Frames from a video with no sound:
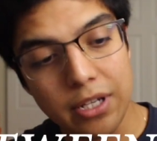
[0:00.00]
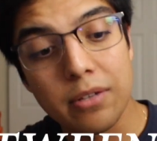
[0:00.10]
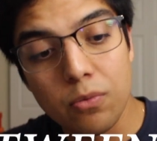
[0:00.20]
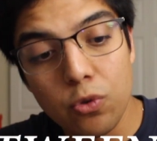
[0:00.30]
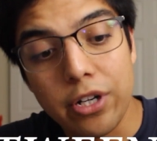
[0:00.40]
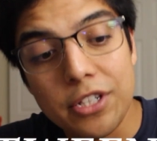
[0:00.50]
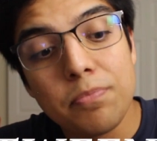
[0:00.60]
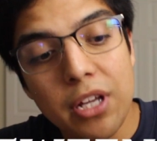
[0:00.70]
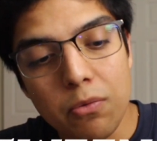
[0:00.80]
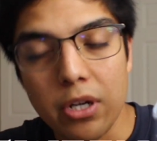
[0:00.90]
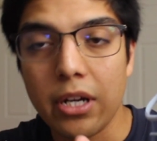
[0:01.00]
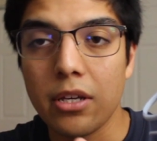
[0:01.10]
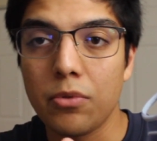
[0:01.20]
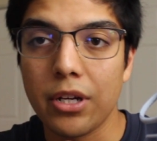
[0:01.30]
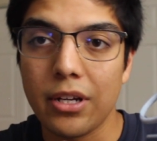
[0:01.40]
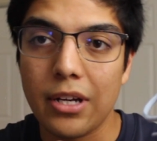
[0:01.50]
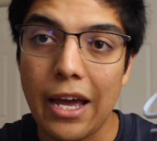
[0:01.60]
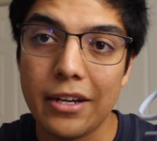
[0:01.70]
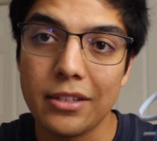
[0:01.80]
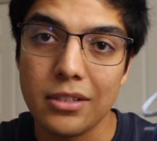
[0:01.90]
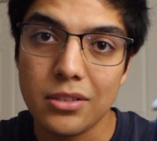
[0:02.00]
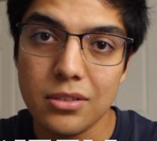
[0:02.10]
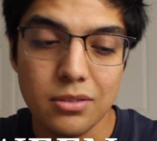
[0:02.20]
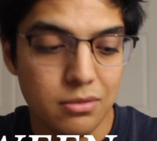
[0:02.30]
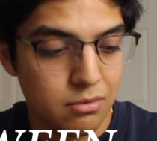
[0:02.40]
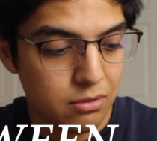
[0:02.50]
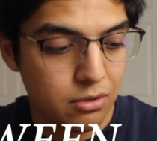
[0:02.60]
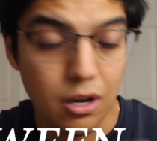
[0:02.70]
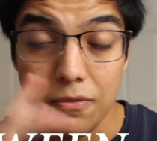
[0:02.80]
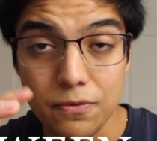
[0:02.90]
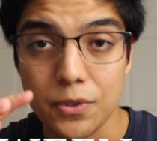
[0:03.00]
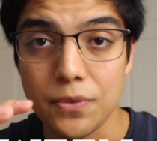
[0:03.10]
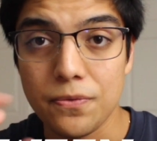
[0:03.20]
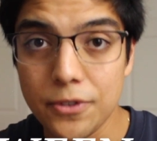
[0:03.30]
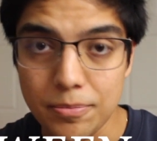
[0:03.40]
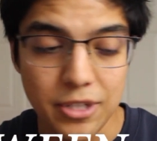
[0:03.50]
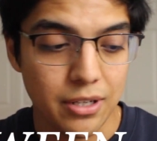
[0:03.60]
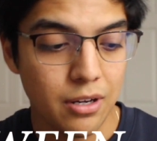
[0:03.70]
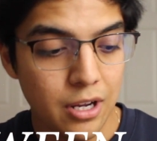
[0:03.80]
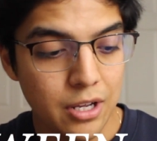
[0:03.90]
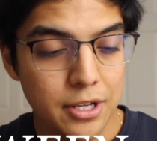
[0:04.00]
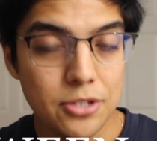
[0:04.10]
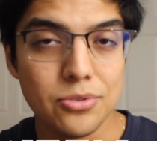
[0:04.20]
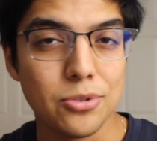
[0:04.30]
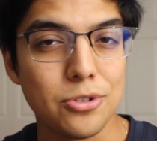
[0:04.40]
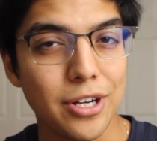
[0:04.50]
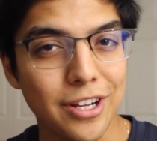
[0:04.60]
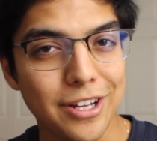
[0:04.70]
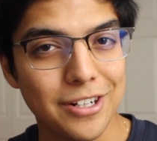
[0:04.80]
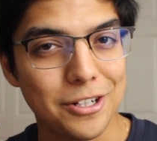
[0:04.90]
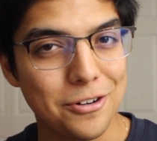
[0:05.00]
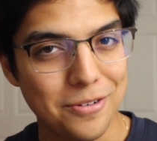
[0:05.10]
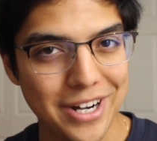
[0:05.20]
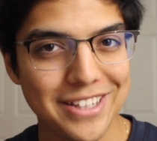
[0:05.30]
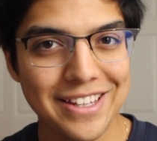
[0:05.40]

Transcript: then would explain why Nike went ahead and added this comfort footbed to try and kind of correct